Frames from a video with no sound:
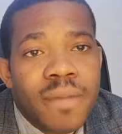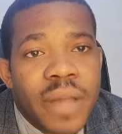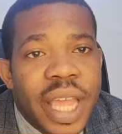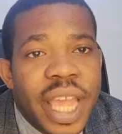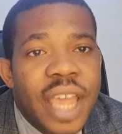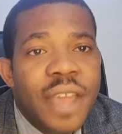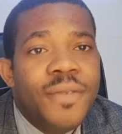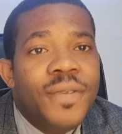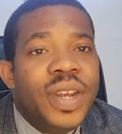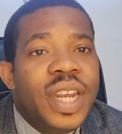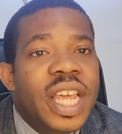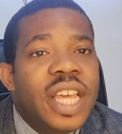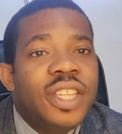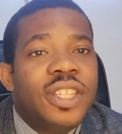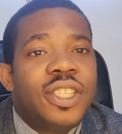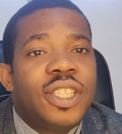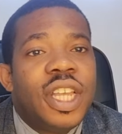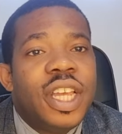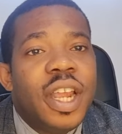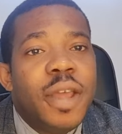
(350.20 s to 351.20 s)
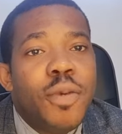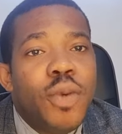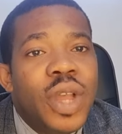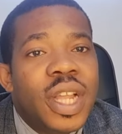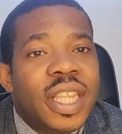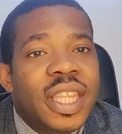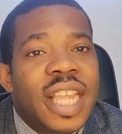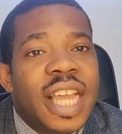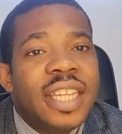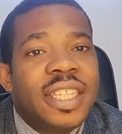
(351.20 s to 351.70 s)
if these three
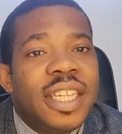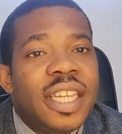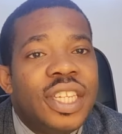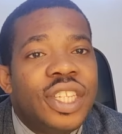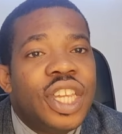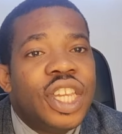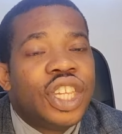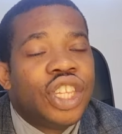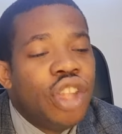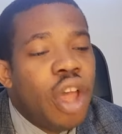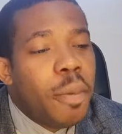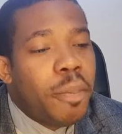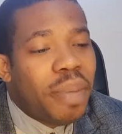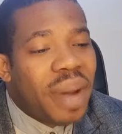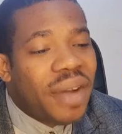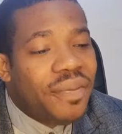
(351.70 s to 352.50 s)
witnesses is not